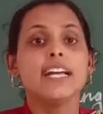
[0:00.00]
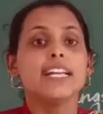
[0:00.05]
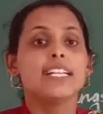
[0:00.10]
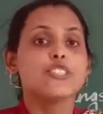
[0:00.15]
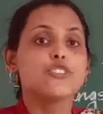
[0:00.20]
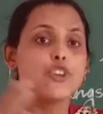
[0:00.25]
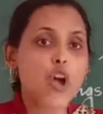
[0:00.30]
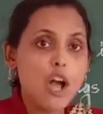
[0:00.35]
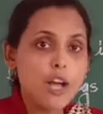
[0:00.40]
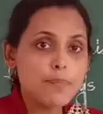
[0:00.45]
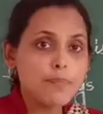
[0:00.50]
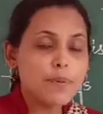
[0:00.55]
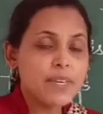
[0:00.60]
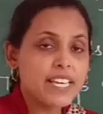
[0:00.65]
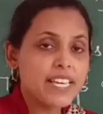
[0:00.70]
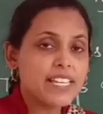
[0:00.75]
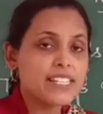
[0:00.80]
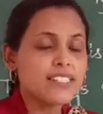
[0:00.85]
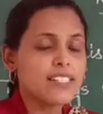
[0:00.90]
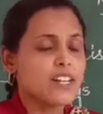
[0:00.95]

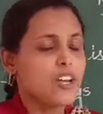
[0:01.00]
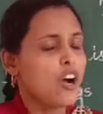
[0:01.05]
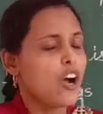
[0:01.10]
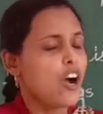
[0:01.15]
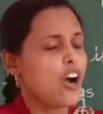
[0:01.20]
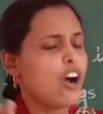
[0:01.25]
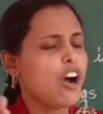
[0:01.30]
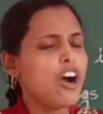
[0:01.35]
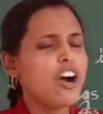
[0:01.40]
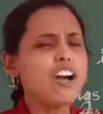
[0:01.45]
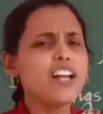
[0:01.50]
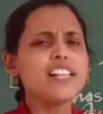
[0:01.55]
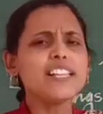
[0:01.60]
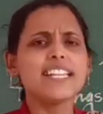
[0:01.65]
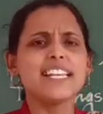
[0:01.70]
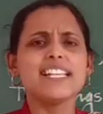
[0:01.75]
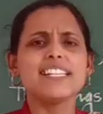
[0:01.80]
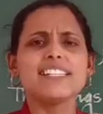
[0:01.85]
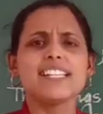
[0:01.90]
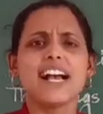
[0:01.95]
choppies, all
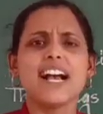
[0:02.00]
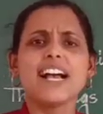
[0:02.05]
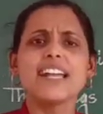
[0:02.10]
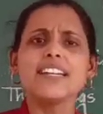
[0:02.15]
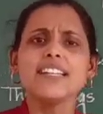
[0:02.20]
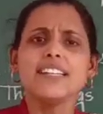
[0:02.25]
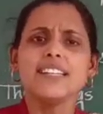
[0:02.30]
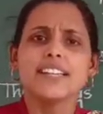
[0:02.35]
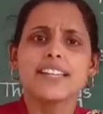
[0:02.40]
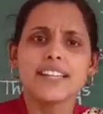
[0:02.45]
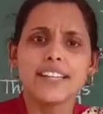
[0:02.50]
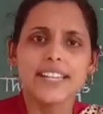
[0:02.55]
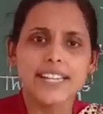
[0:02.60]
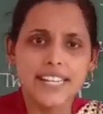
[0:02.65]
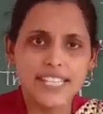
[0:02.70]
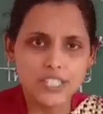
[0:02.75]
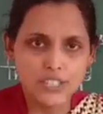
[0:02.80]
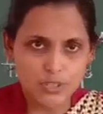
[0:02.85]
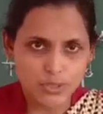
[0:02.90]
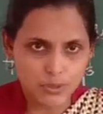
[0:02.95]
these are
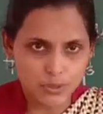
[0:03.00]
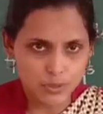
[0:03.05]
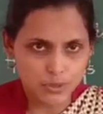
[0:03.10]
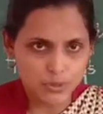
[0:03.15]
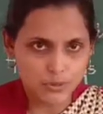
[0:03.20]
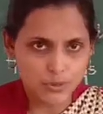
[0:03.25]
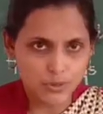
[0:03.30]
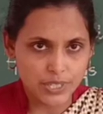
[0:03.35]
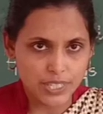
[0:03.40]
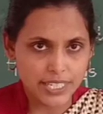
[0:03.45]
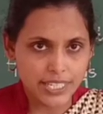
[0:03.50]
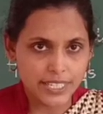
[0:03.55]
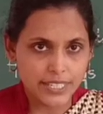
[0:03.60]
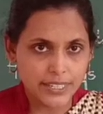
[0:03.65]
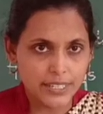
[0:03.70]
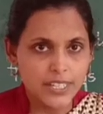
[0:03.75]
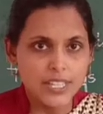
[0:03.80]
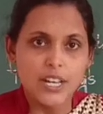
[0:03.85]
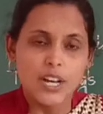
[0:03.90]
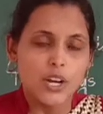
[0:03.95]
resource
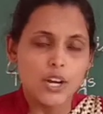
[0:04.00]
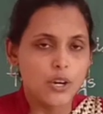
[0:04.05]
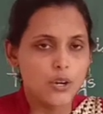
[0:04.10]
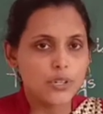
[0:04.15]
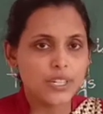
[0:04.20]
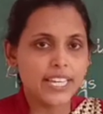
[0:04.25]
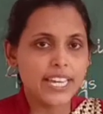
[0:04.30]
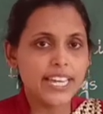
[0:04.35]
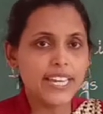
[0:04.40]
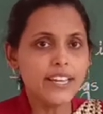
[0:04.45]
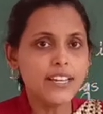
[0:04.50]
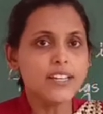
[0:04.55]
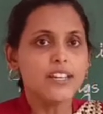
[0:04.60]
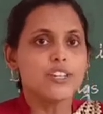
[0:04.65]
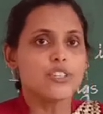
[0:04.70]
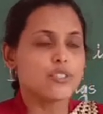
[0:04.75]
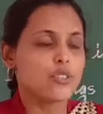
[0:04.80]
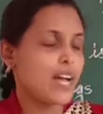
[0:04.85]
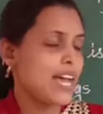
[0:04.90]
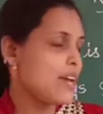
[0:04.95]
only. Okay.
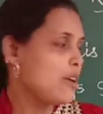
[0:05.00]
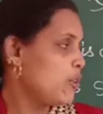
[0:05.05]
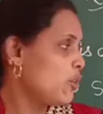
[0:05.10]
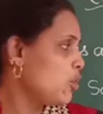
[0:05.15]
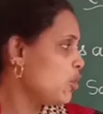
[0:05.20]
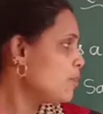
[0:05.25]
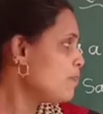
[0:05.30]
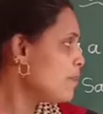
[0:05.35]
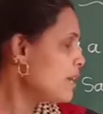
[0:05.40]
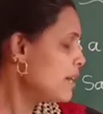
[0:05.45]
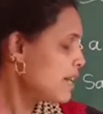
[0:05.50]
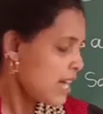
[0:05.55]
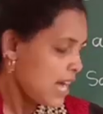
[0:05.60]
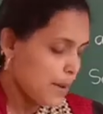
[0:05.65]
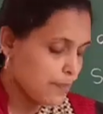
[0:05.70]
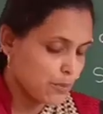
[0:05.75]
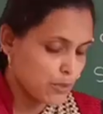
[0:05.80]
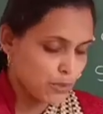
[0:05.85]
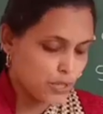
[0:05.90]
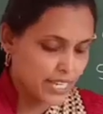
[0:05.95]
So I hope
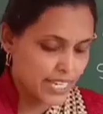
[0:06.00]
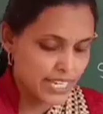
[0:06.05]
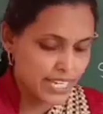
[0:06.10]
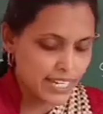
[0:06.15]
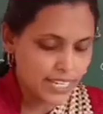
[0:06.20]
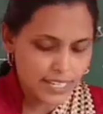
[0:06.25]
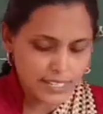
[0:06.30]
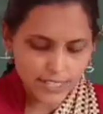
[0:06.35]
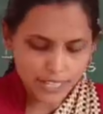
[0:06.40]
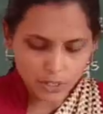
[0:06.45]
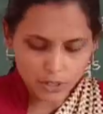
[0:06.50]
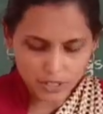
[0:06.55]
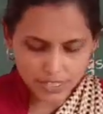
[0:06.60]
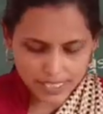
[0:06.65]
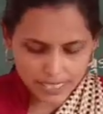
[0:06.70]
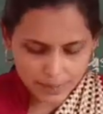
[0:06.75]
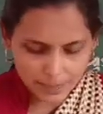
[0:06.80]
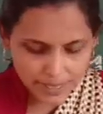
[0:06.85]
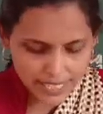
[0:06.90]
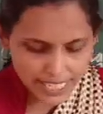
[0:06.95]
up to here the
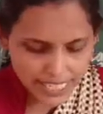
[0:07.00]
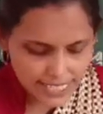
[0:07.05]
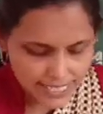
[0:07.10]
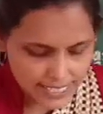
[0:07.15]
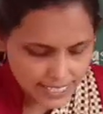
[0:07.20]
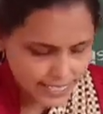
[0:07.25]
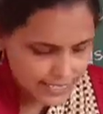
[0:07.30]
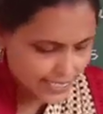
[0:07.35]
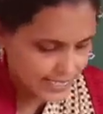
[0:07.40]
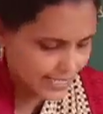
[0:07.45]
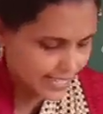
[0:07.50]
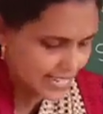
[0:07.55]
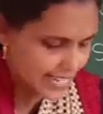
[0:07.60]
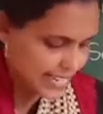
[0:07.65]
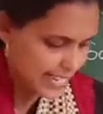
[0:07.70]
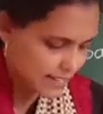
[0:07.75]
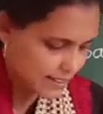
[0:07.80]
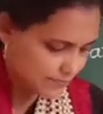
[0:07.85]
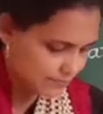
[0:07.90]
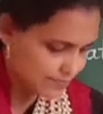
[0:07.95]
concept is
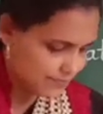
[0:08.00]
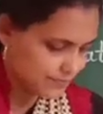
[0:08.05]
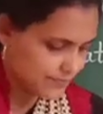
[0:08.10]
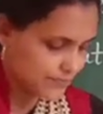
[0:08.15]
clear.